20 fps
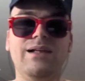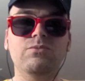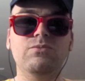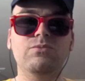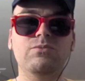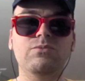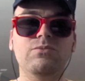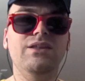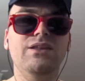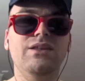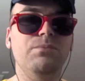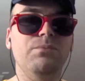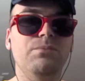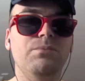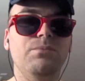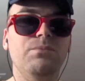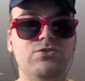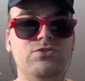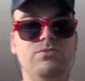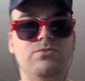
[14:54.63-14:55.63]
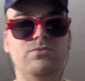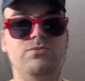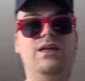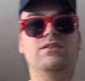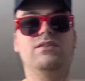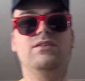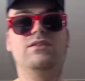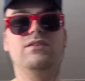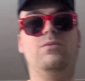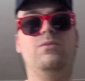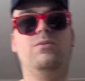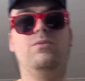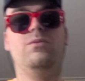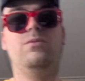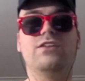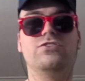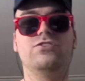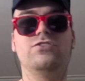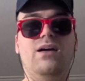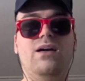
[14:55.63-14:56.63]
looking at the brainstorm from that summer. I
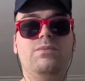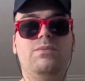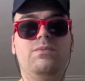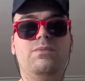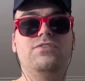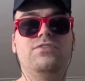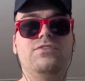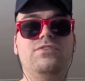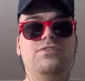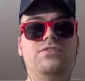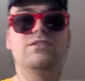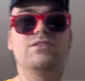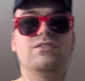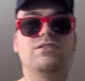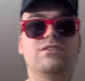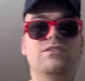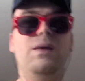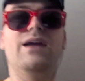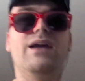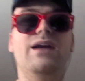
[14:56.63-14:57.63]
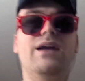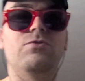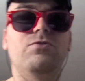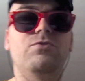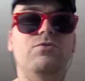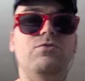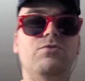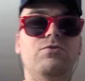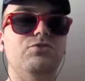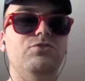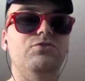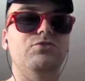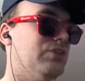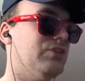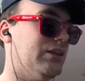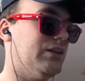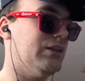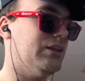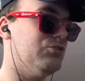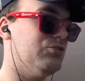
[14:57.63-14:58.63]
just happened to find this on a backup drive, just like
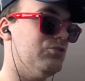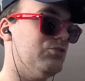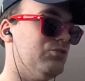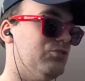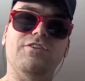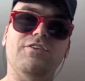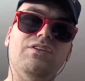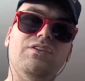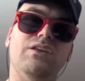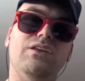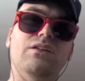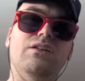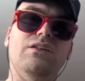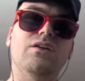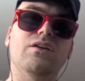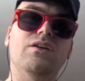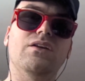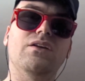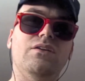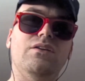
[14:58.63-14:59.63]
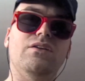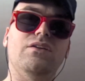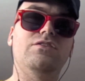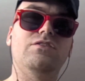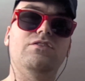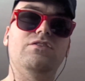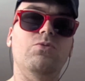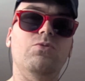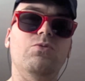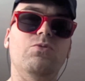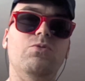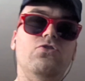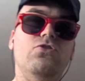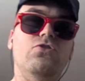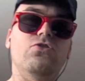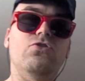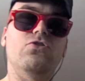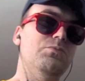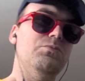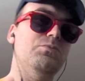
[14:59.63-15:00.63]
the 2015 summer
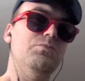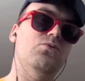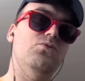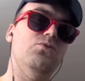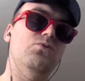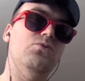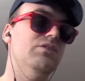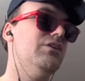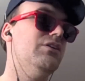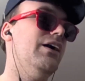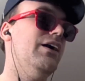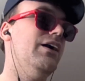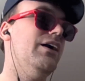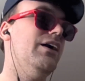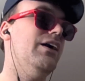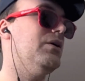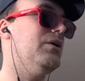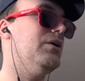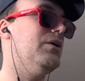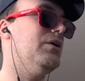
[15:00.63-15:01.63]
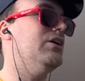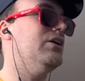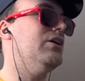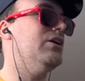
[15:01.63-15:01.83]
version before this class project.